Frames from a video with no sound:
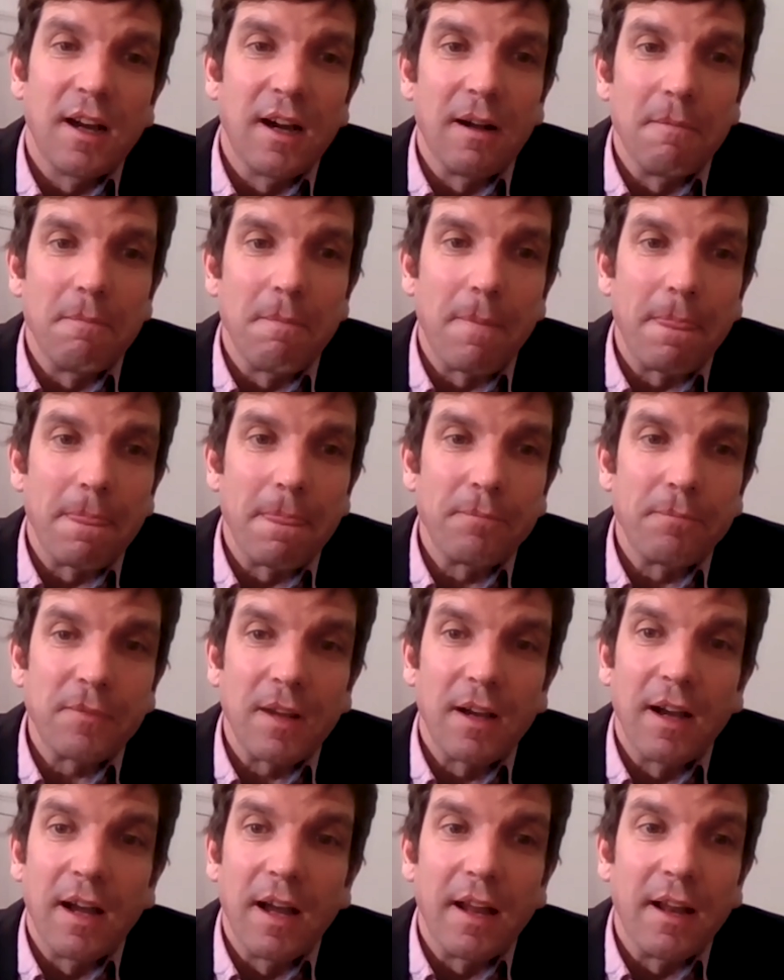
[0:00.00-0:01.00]
um,
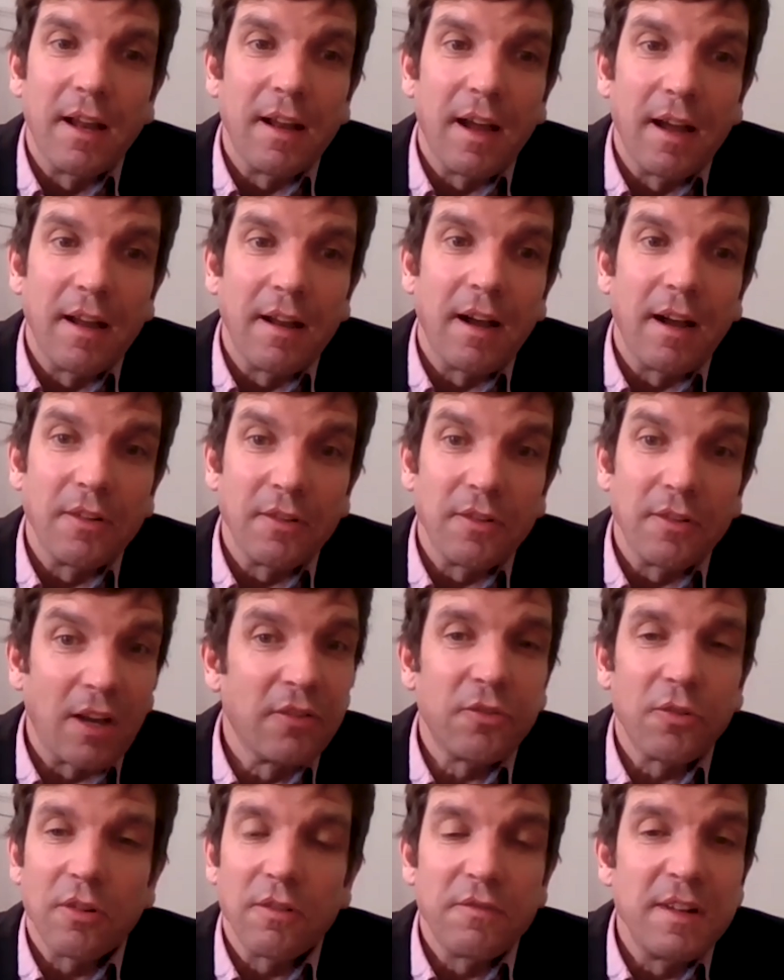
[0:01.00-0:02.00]
a, a,
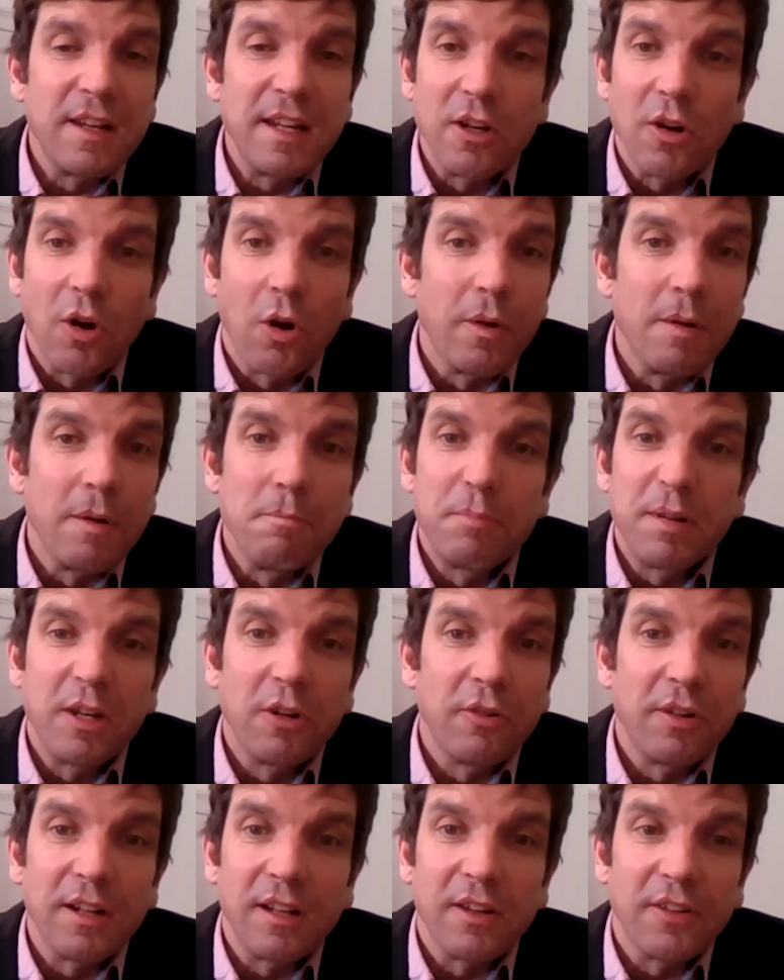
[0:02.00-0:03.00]
a, sort of
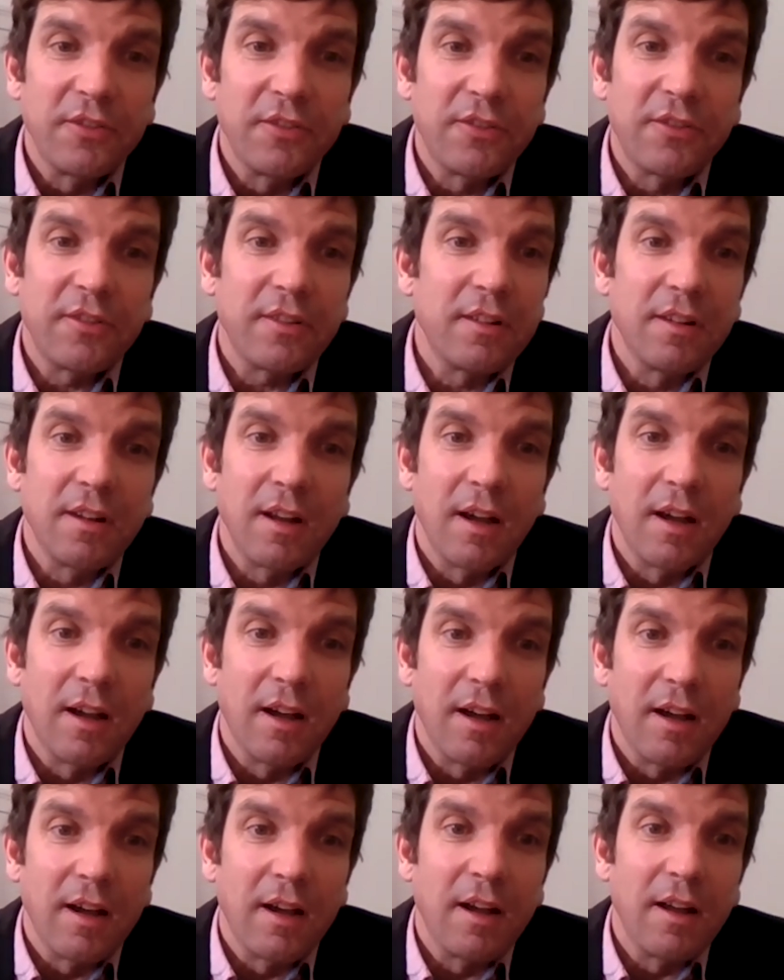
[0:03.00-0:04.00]
neo-imperialist,
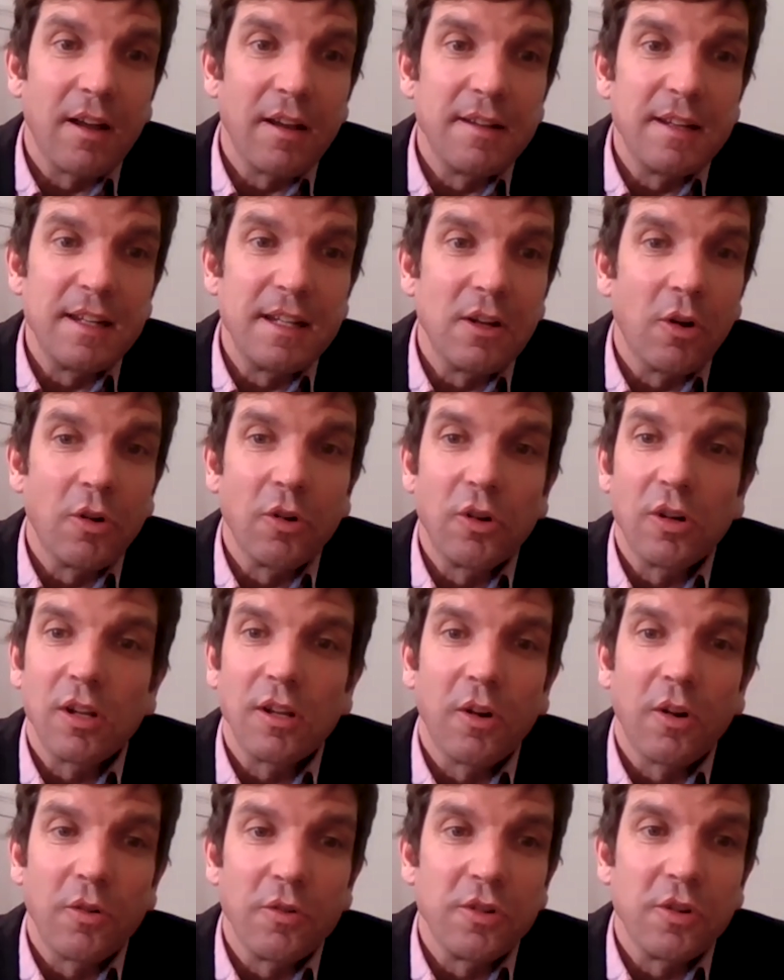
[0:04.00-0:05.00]
uh,
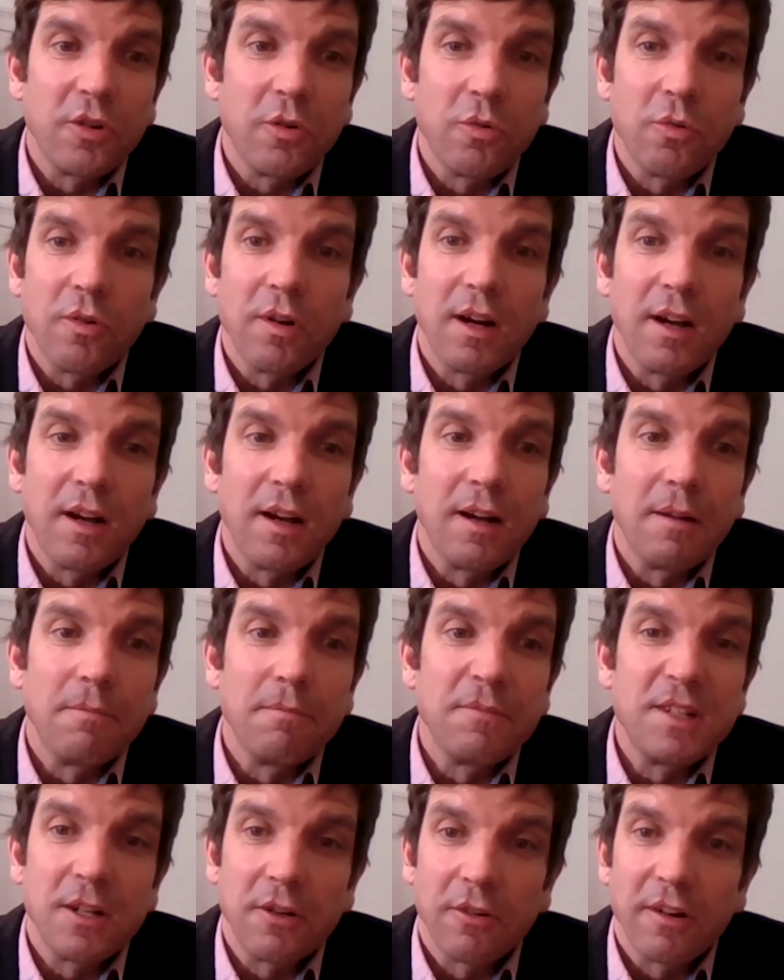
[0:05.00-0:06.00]
neo-colonial
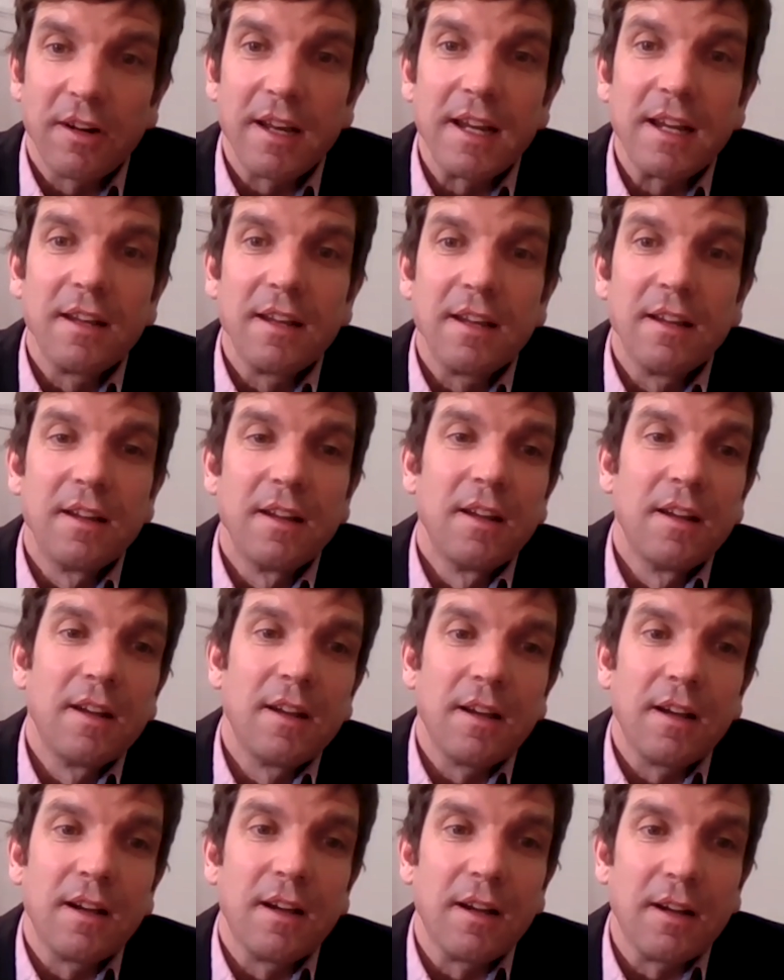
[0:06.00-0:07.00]
um, tyranny
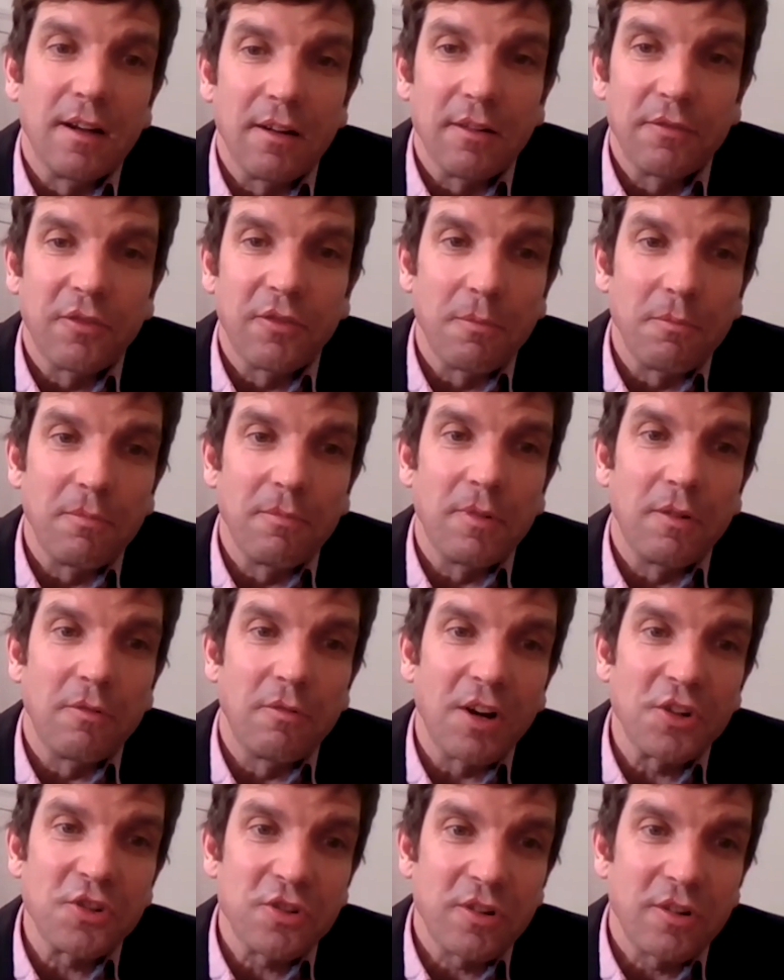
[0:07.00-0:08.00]
uh, from
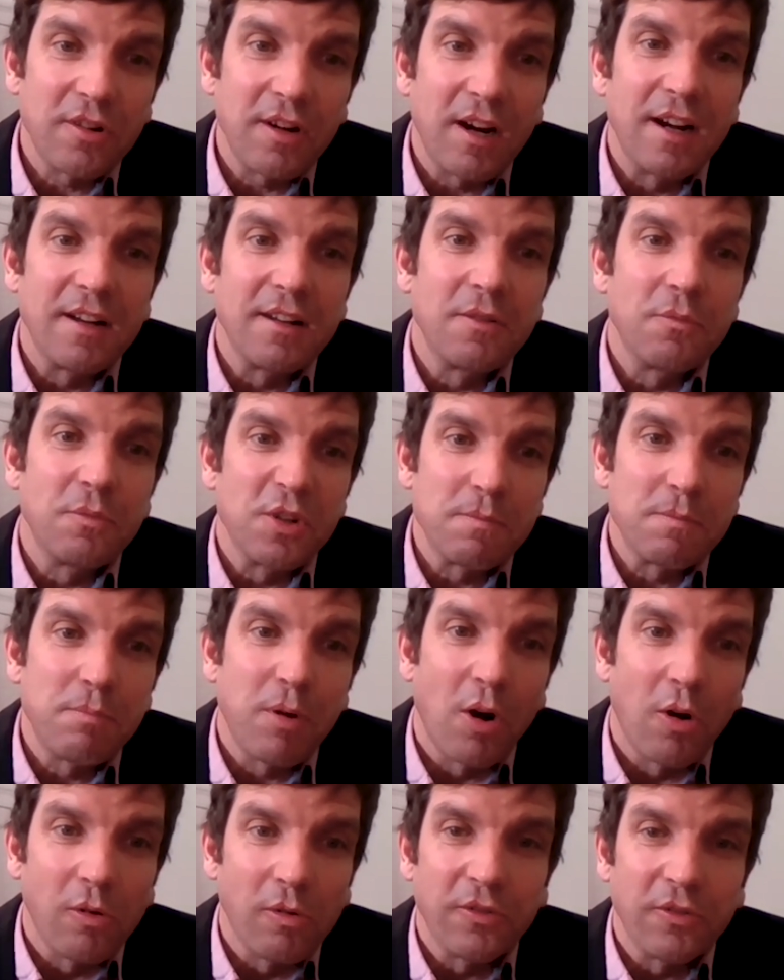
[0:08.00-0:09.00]
Russia, and in
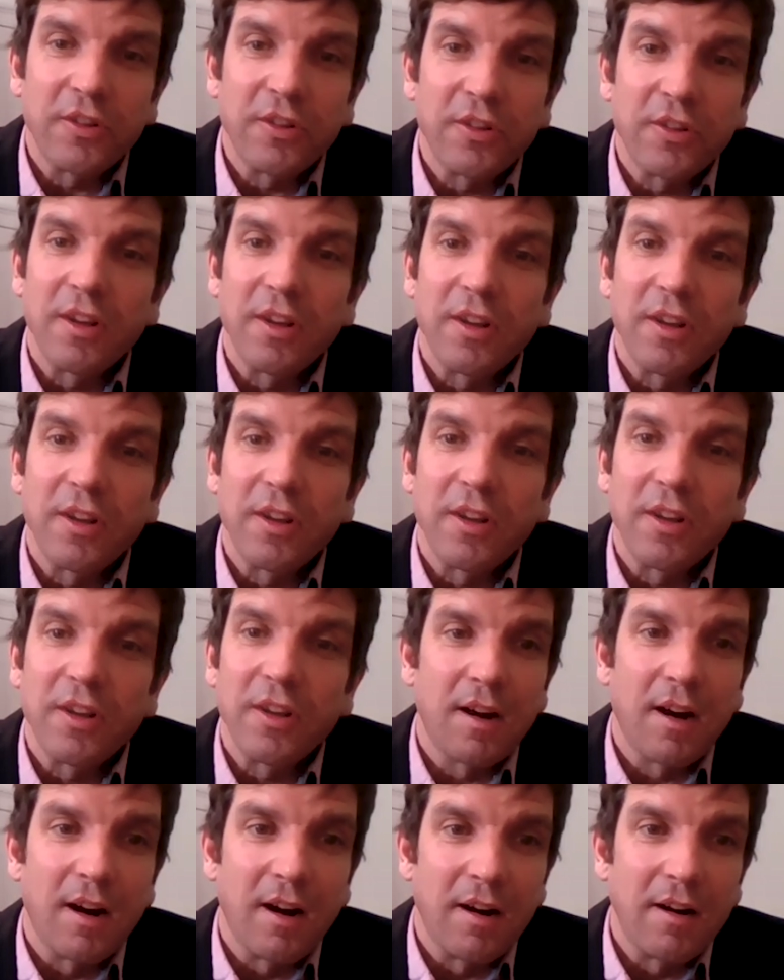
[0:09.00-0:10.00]
which Poles and
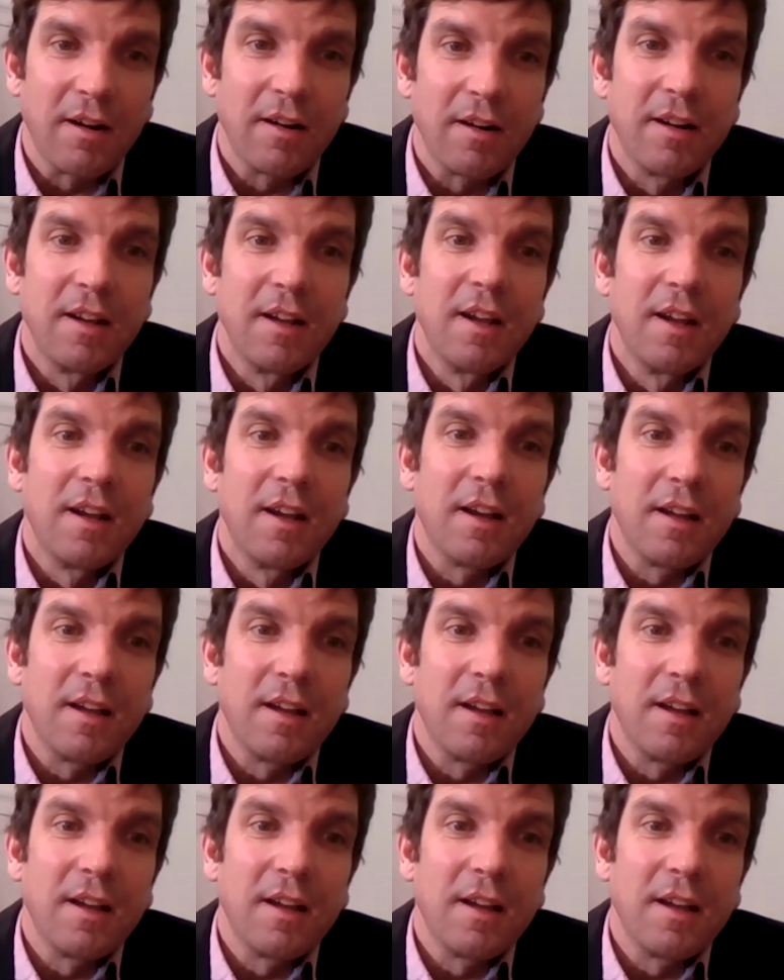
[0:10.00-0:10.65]
Poland are